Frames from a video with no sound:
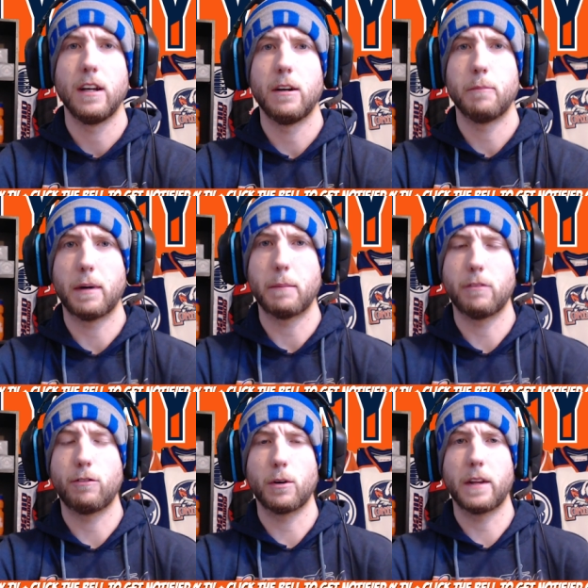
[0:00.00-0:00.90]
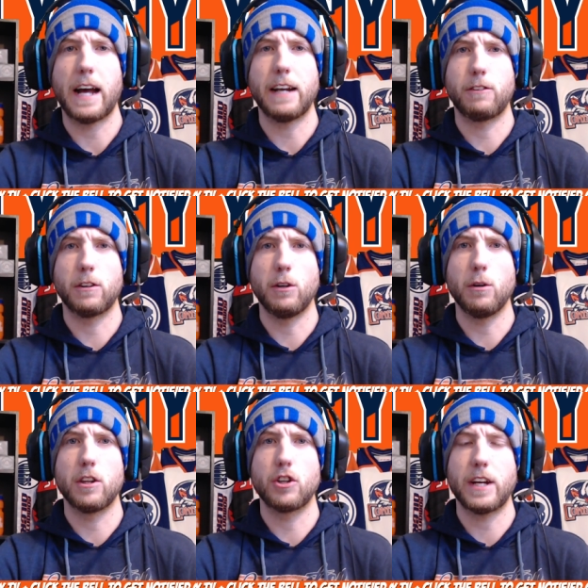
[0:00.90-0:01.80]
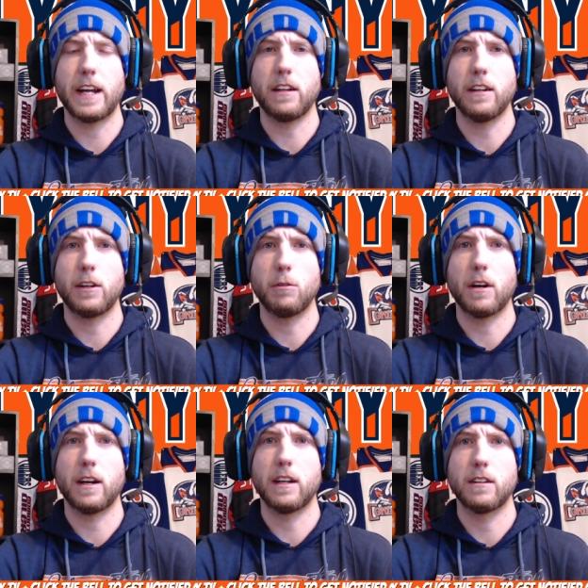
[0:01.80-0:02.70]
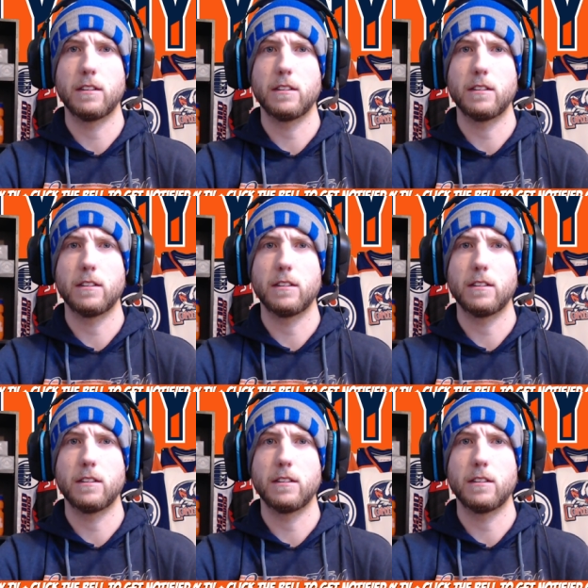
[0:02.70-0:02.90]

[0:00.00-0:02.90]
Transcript: But before that, if you're new to the channel and you want to